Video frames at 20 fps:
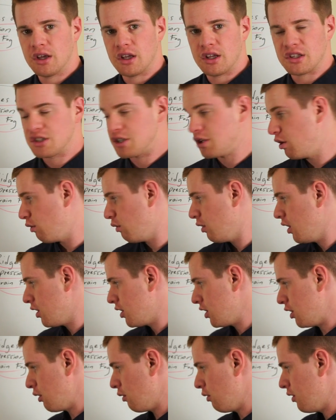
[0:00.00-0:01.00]
And so,
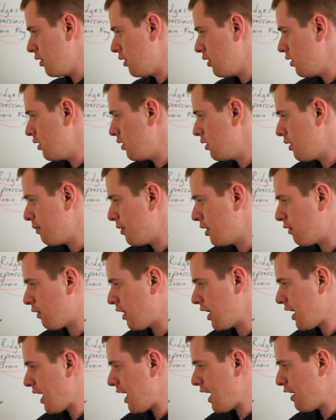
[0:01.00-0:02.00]
you know, I'm going to
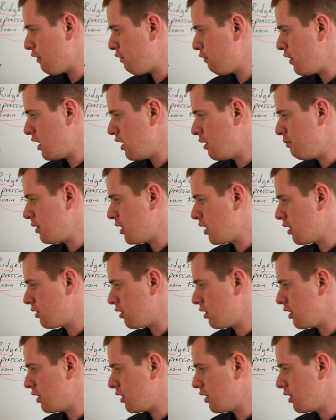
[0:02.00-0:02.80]
write FM here.